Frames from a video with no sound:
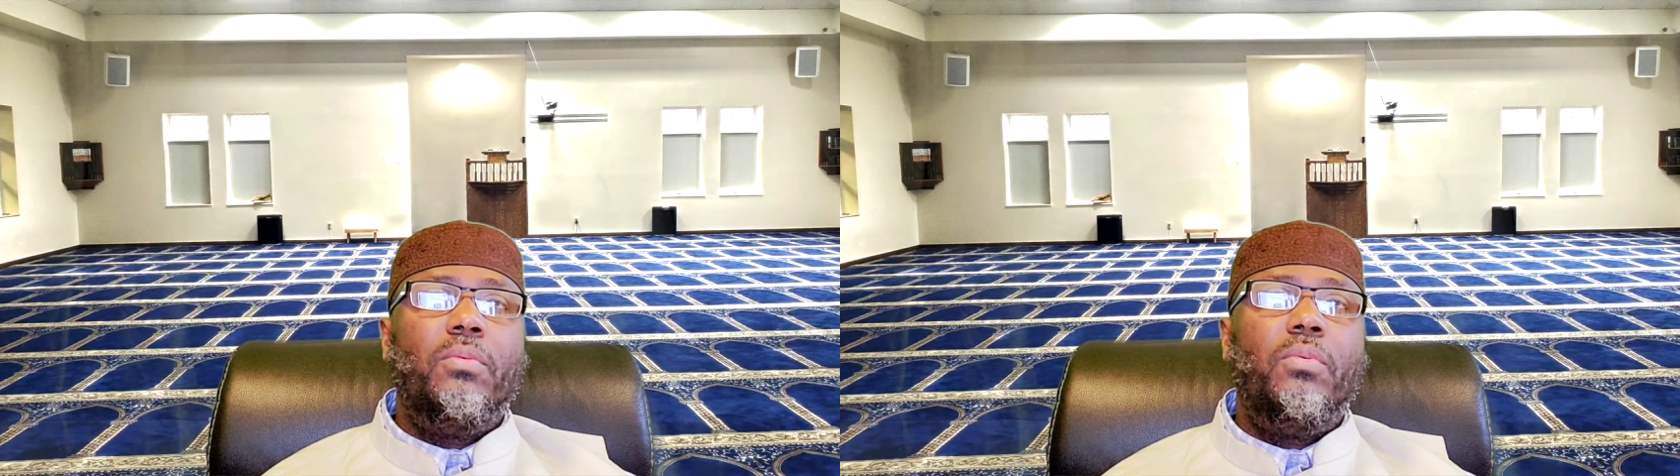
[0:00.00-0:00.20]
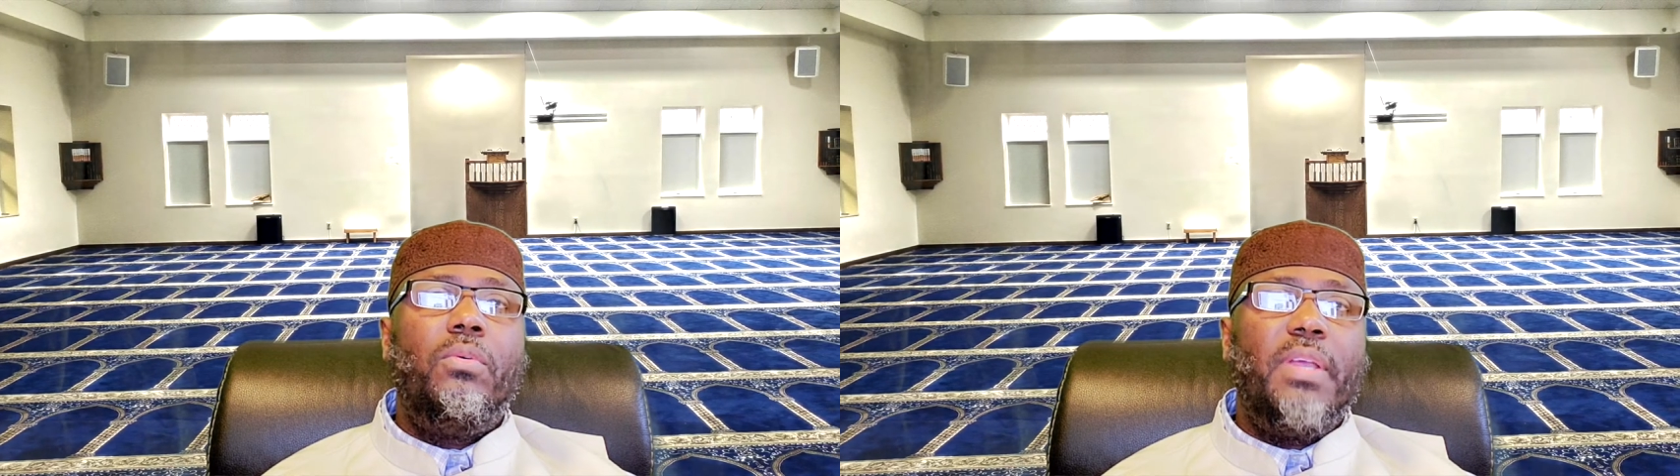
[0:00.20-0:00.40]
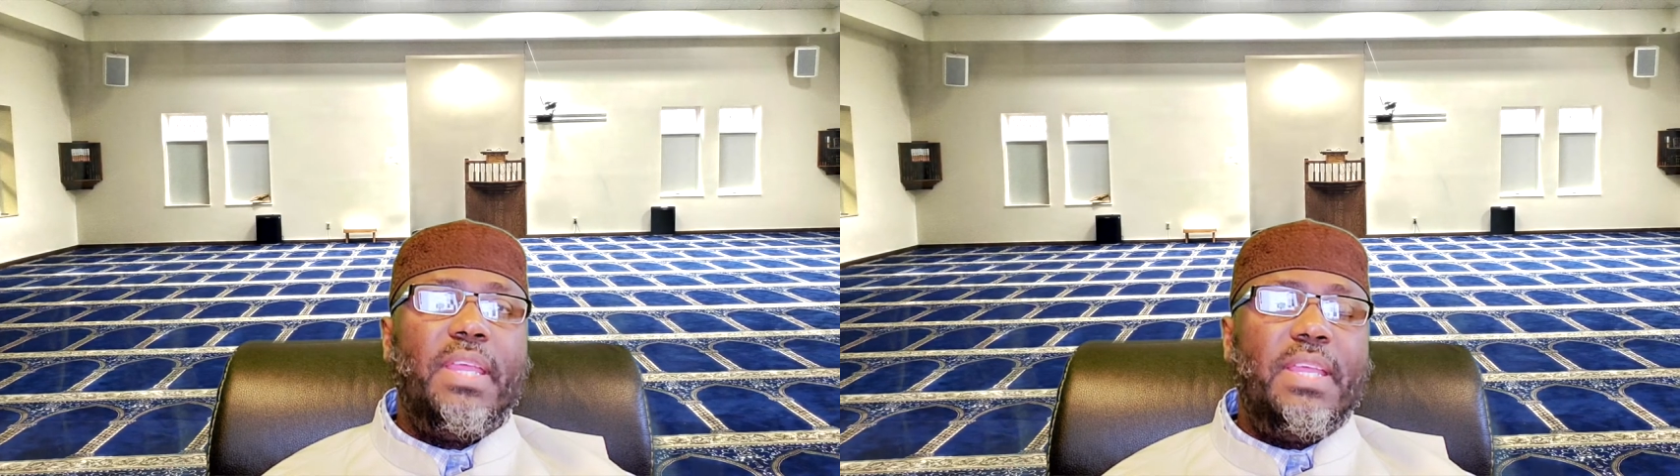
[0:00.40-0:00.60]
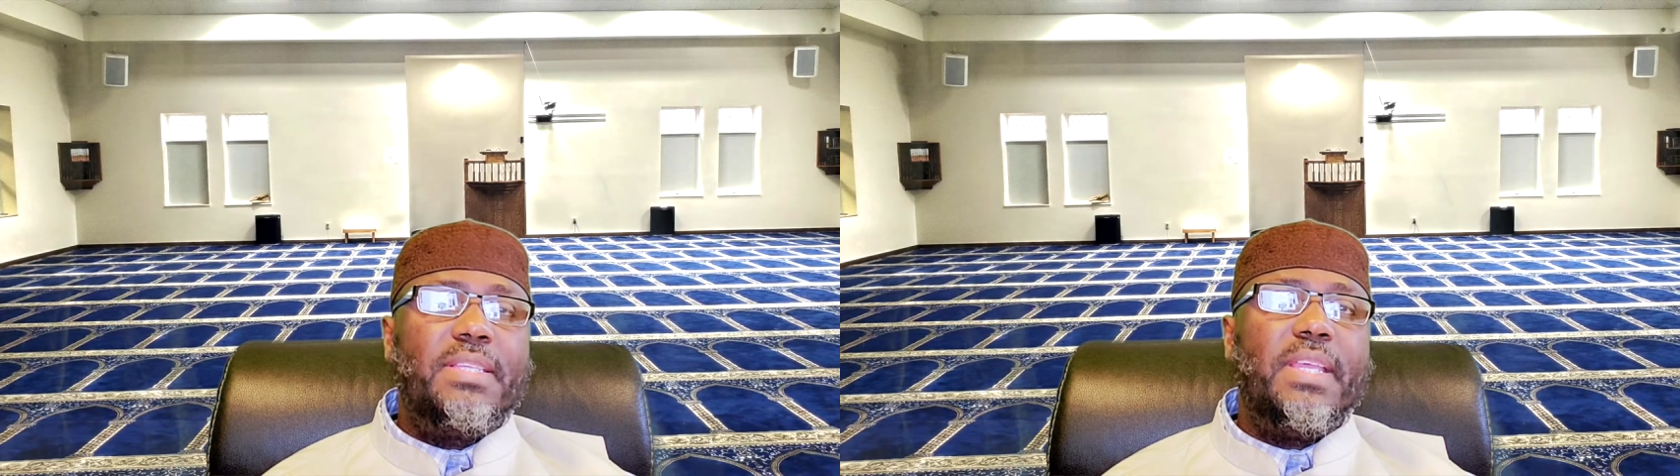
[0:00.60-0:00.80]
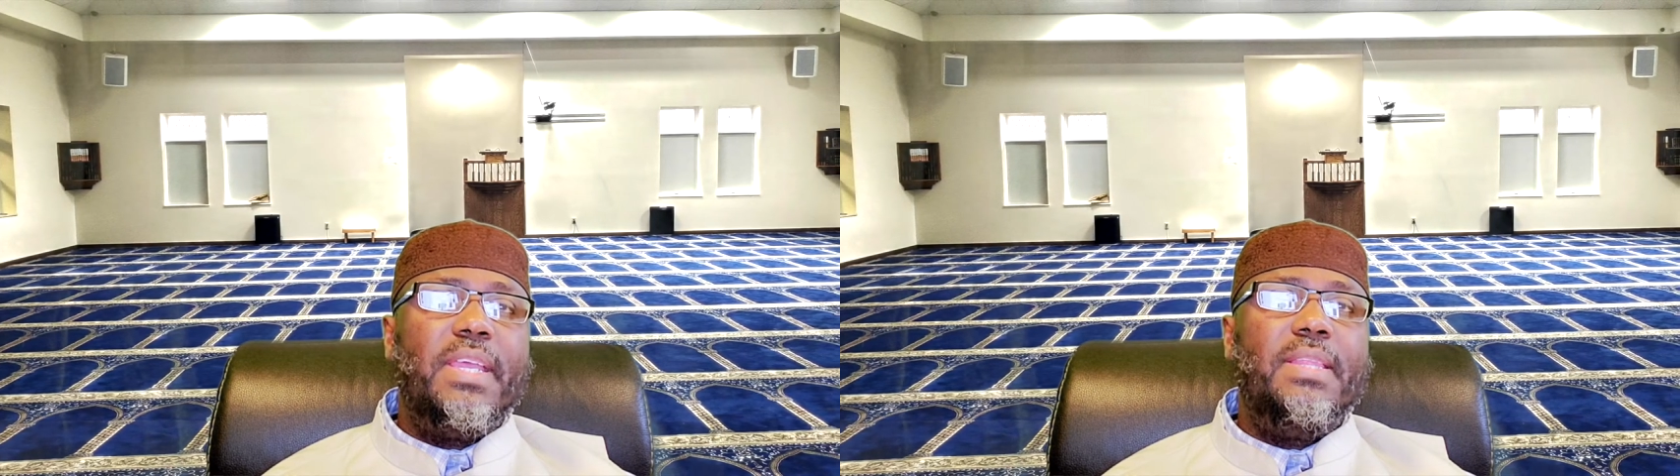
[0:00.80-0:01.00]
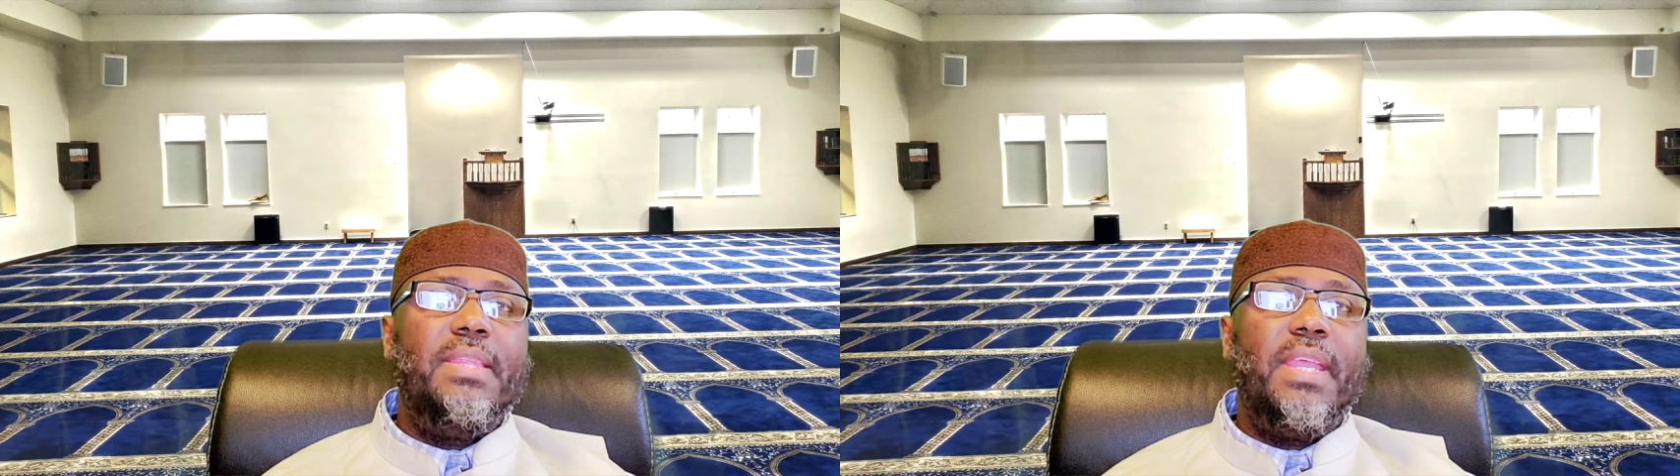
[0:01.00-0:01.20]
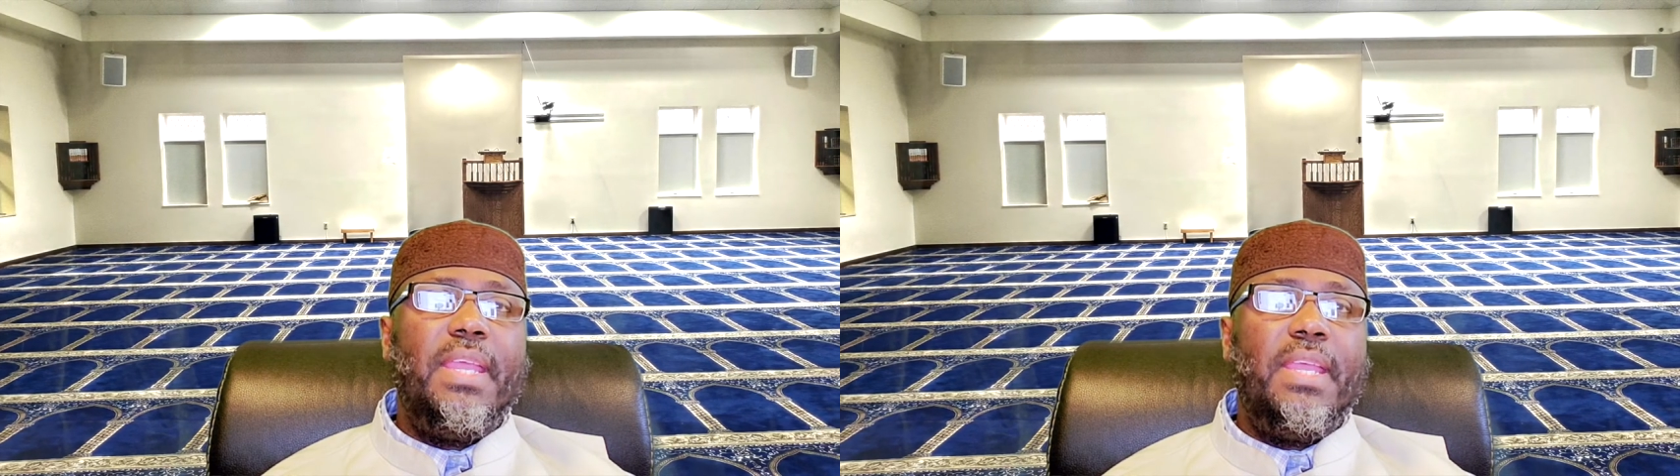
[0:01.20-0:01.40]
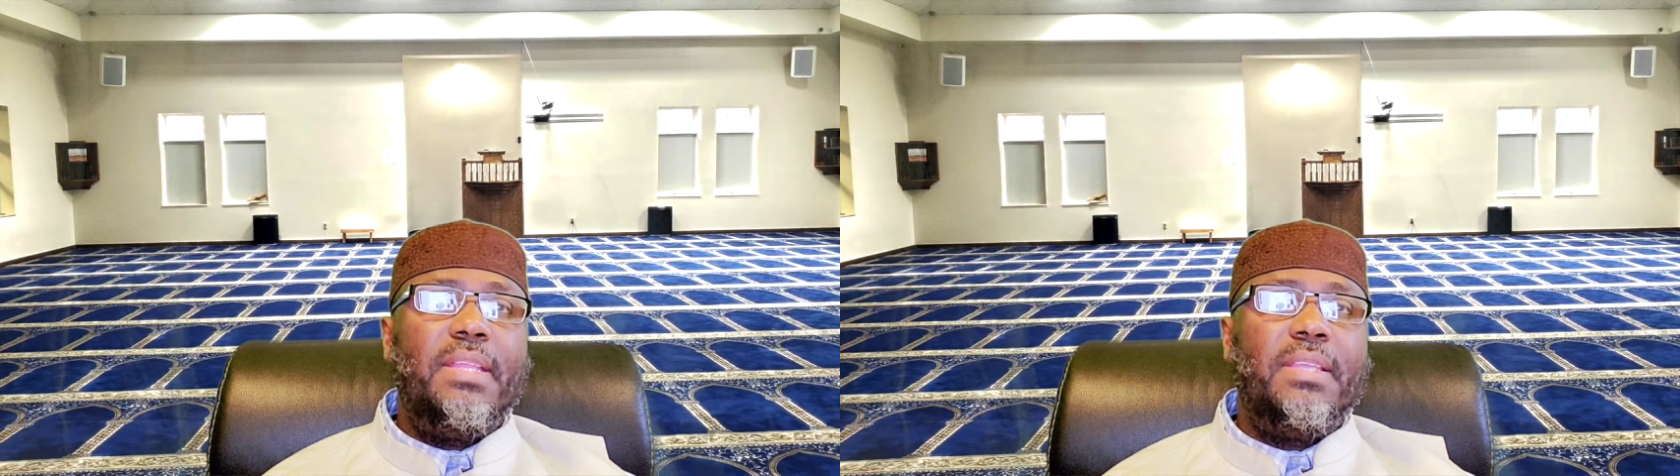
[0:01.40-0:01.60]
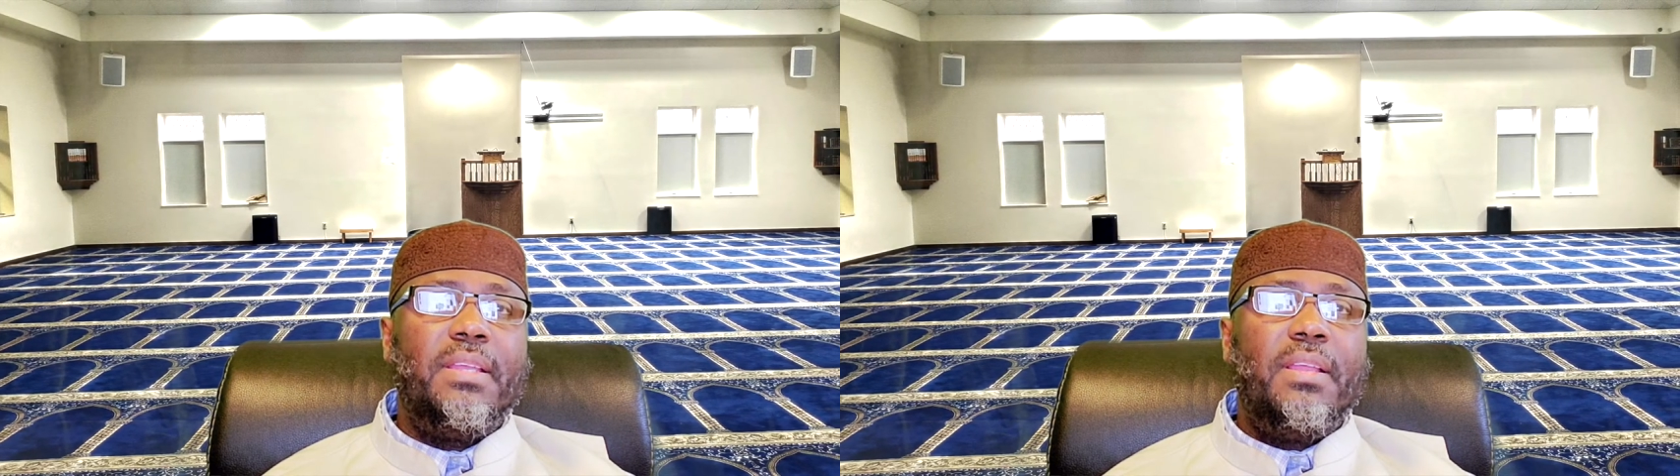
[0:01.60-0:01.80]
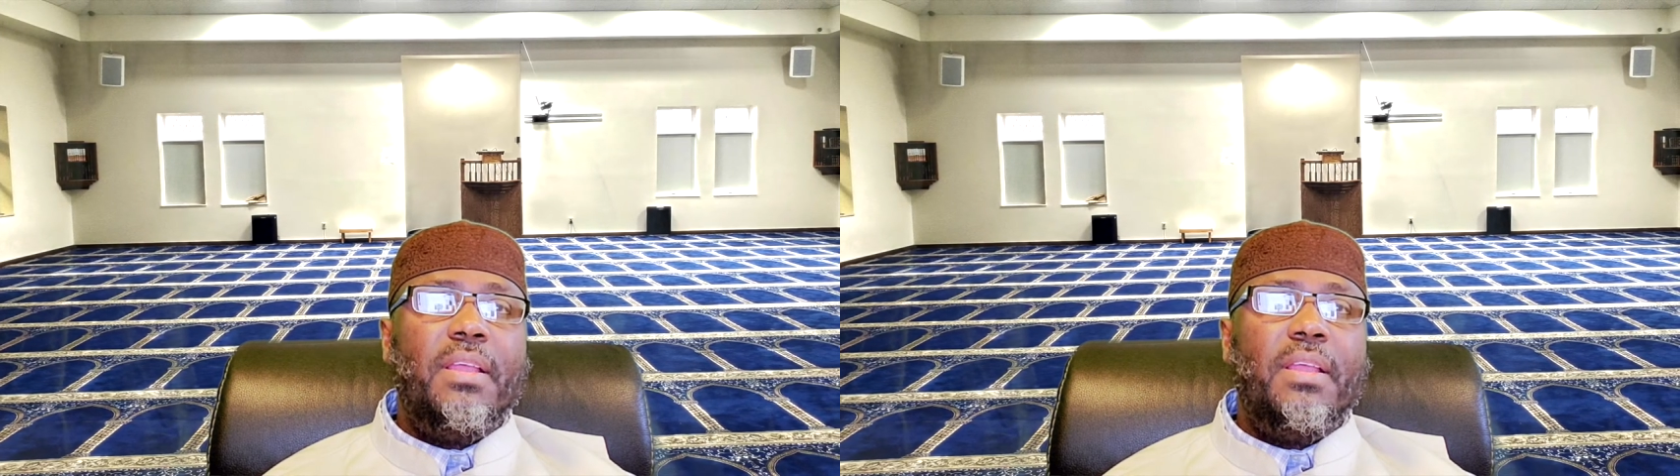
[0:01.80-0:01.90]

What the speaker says: who is in need,